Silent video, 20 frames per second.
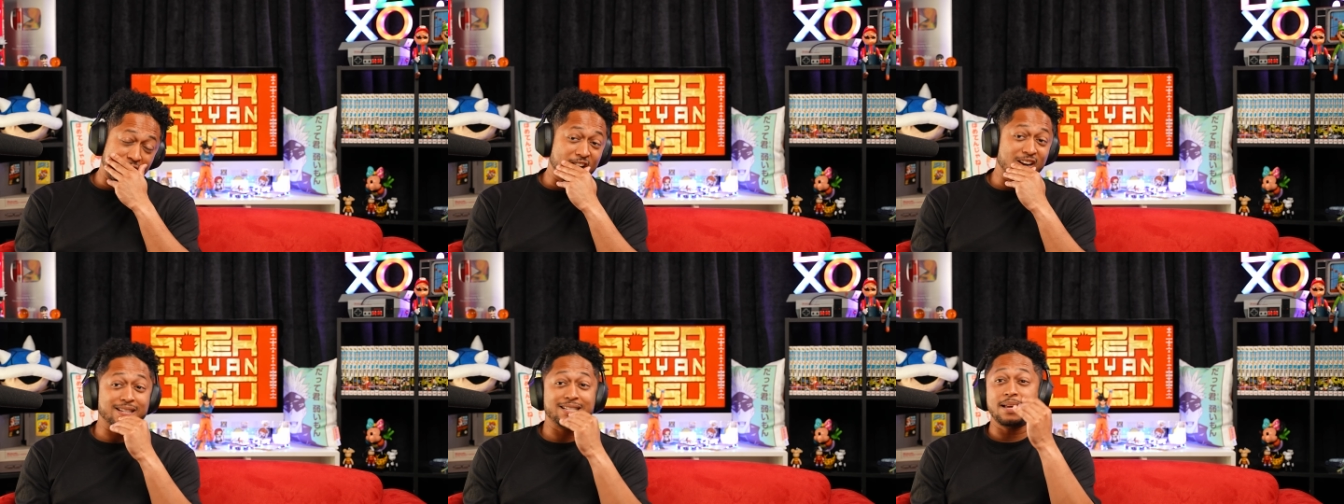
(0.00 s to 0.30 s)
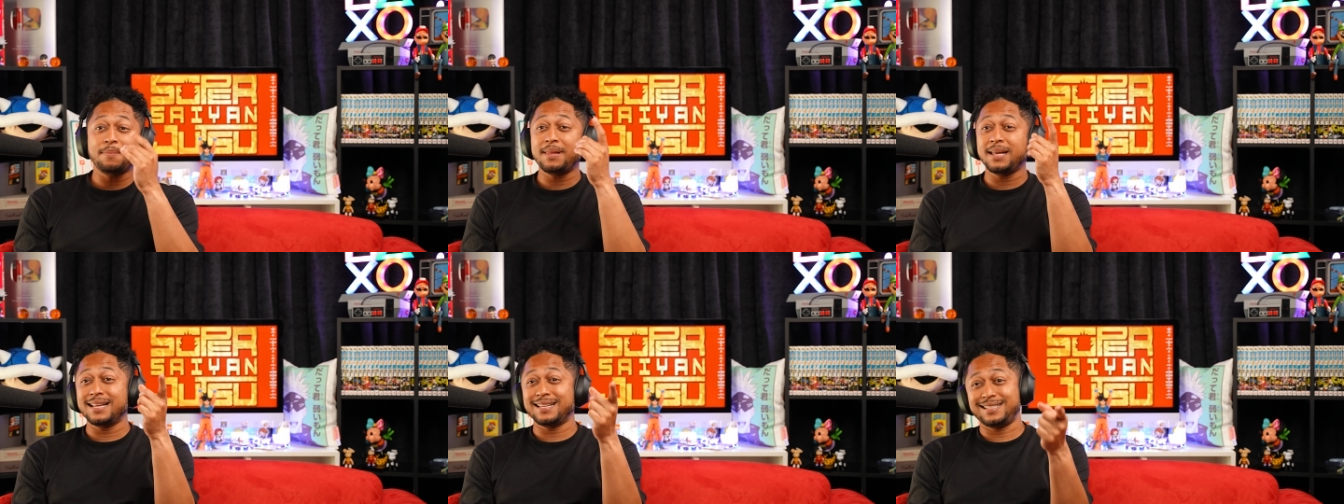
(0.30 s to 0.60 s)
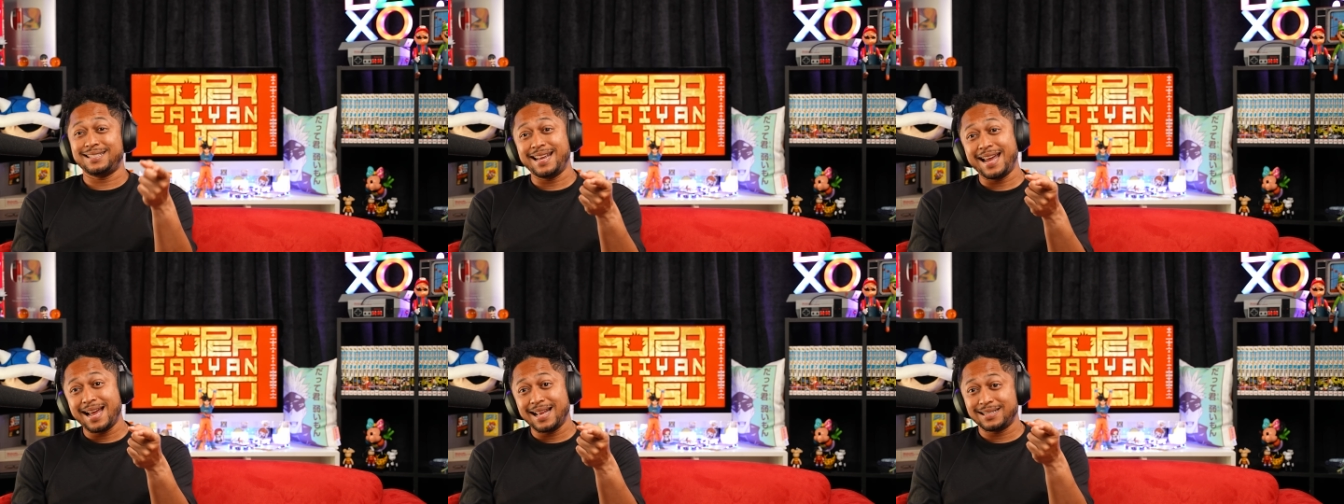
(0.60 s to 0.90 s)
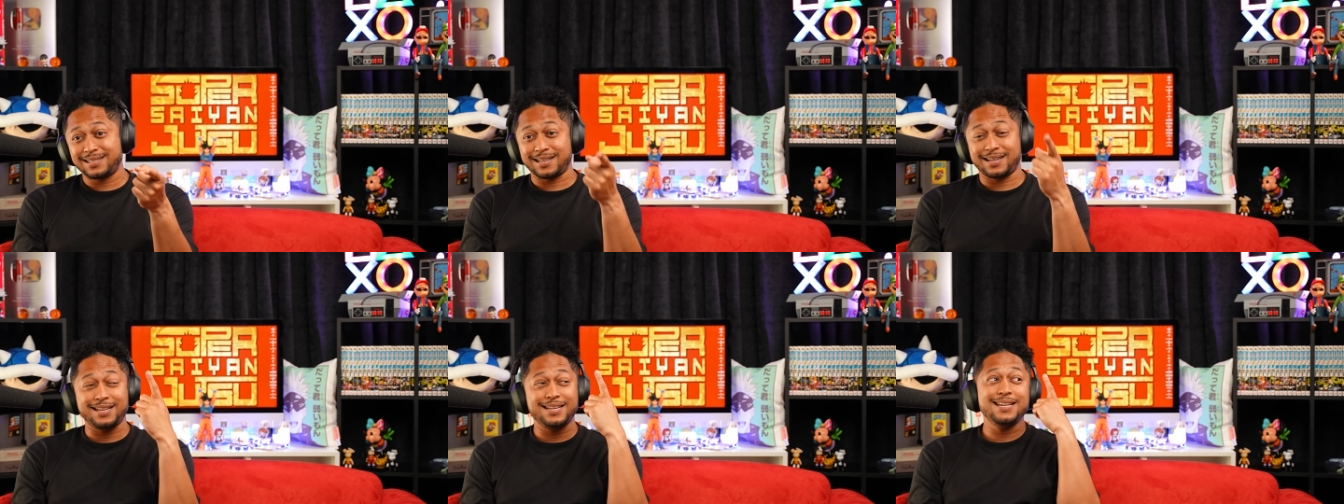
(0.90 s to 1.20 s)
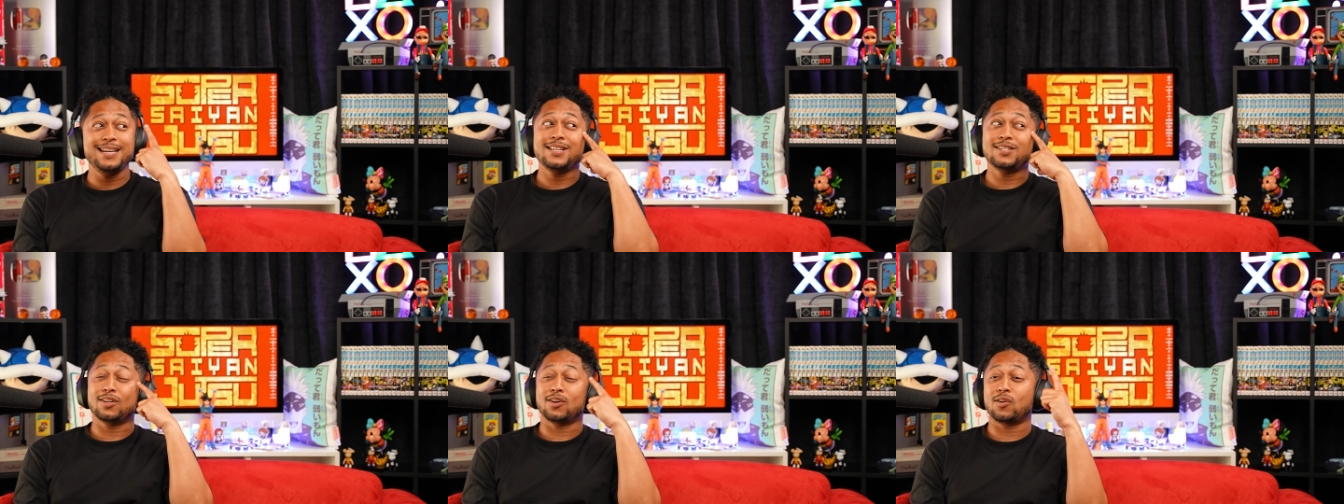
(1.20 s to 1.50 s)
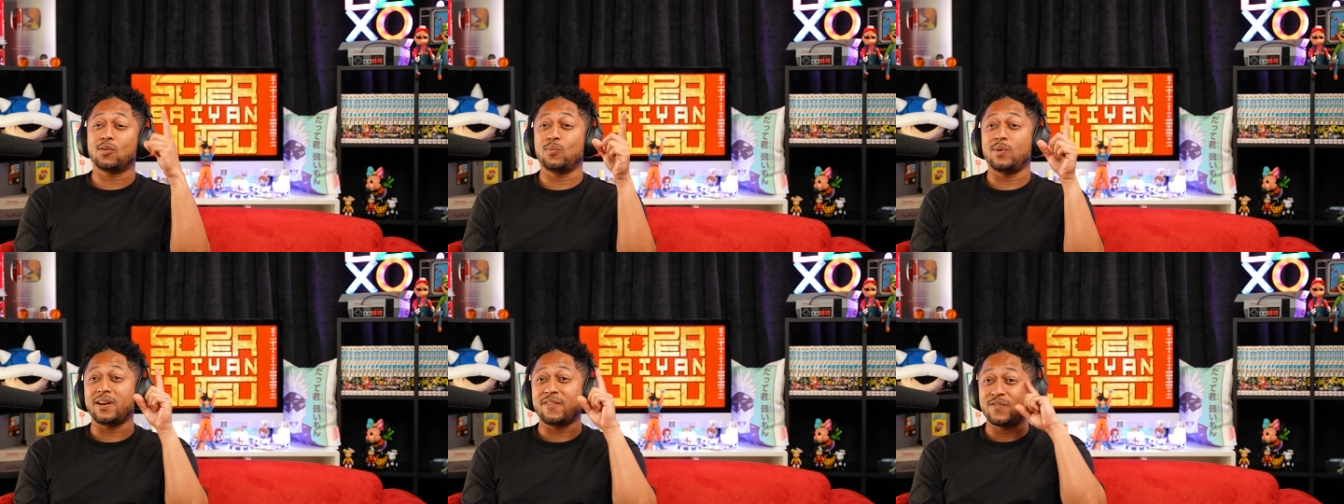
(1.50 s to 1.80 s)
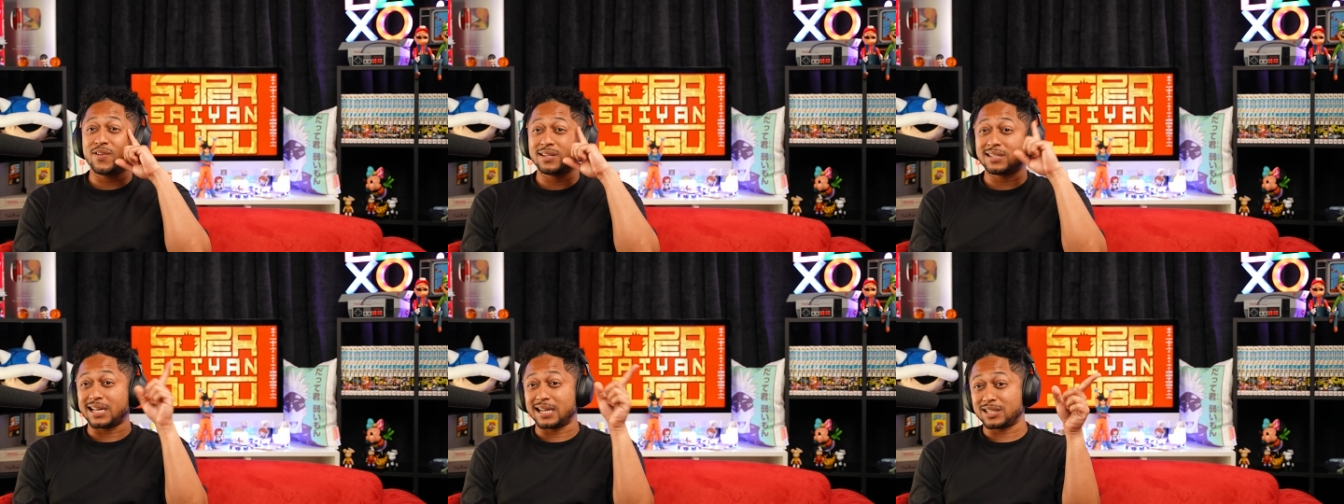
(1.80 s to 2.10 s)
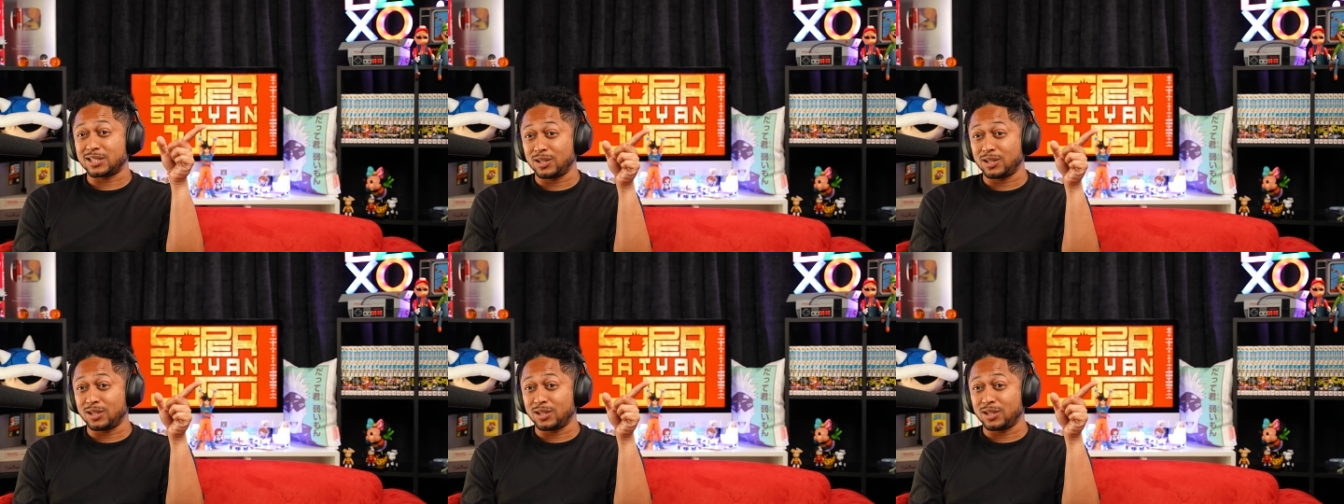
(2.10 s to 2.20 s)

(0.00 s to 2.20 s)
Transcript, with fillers: And the same thing his dad said, he needs to learn what it feels like